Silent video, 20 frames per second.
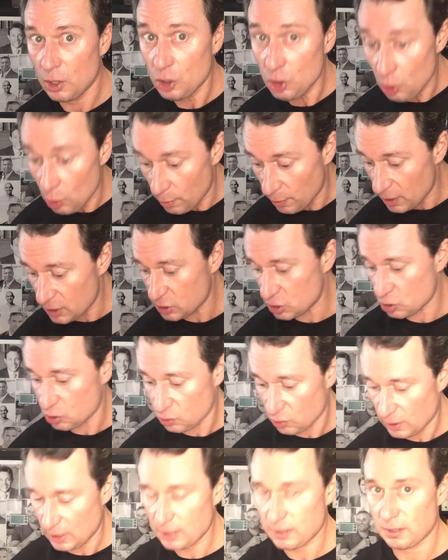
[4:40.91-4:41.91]
You must
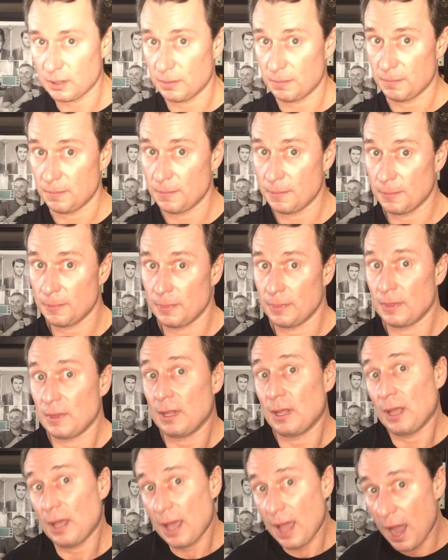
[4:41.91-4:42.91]
treat them.
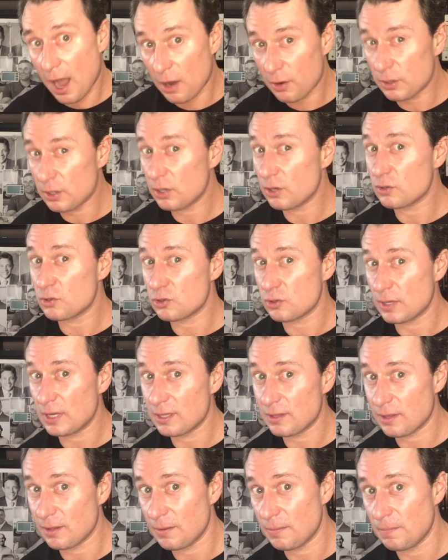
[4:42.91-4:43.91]
How do you
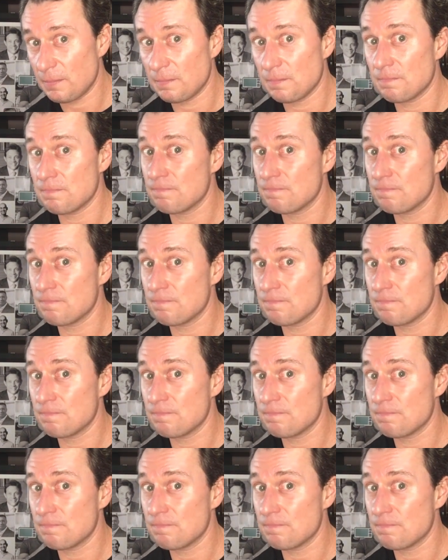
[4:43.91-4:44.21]
treat them?